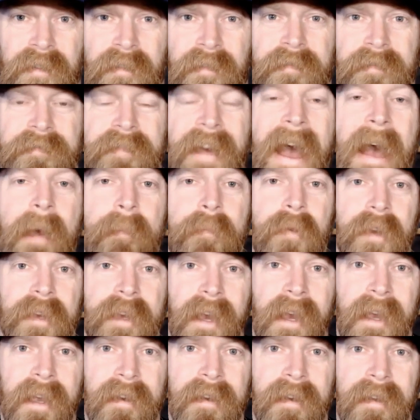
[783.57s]

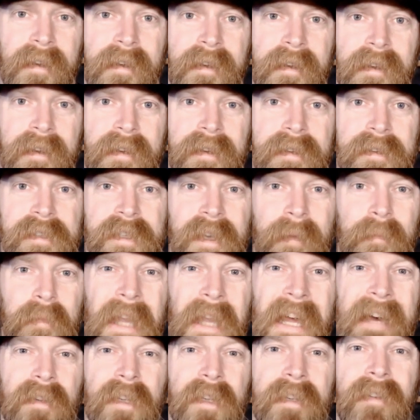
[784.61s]
fabricate some
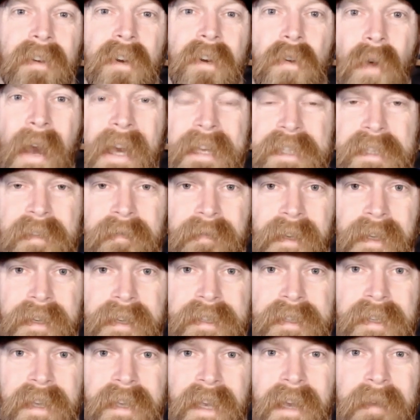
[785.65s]
level of
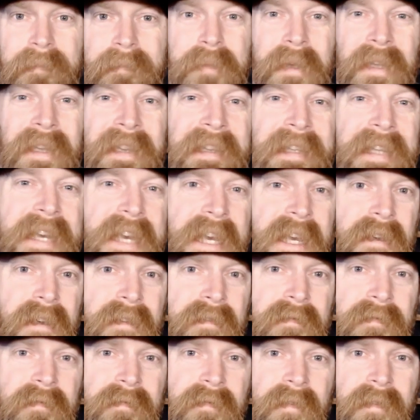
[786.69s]
aggressiveness and
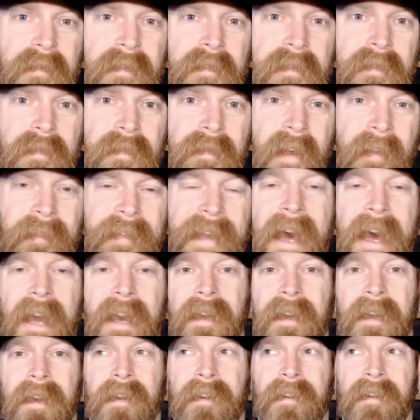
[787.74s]
believe that that